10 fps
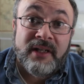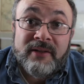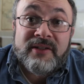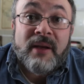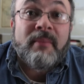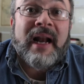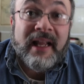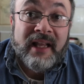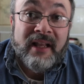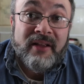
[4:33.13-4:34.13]

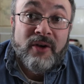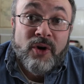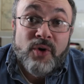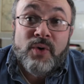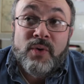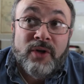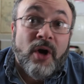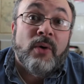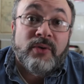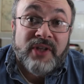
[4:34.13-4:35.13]
Somebody who
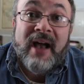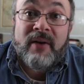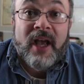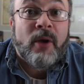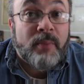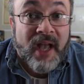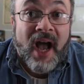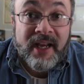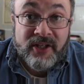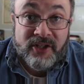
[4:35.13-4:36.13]
knows how to help
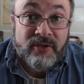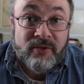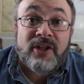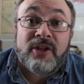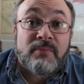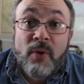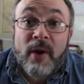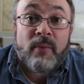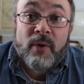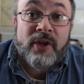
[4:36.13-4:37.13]
guide you to the
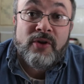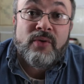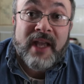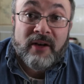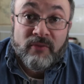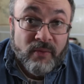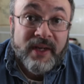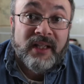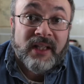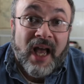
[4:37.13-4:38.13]
point where you can
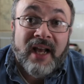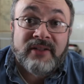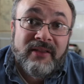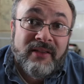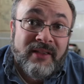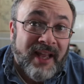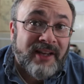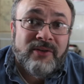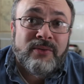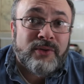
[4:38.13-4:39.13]
realize
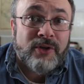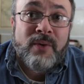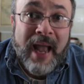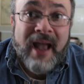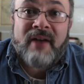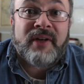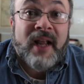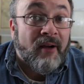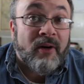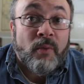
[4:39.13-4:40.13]
that you do have
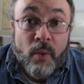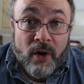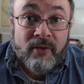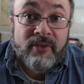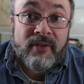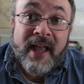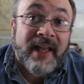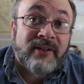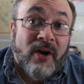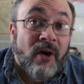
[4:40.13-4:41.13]
inherent worth
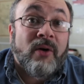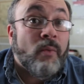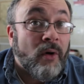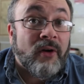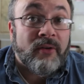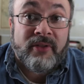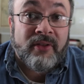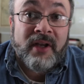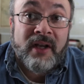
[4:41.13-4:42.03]
and are worth